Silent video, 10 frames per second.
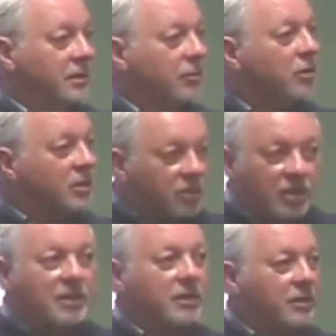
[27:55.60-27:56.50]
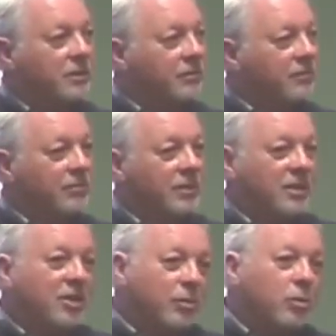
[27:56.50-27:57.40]
They really think
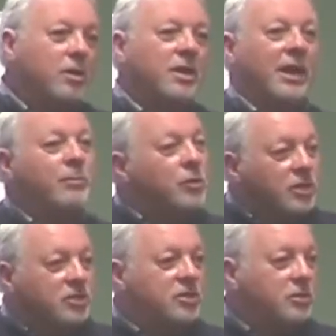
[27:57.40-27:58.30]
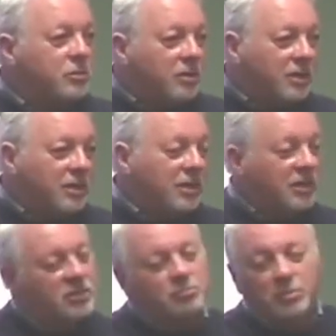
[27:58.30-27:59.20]
you know what, I'm going to do
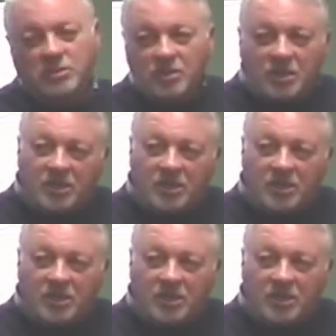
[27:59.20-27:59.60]
this, but you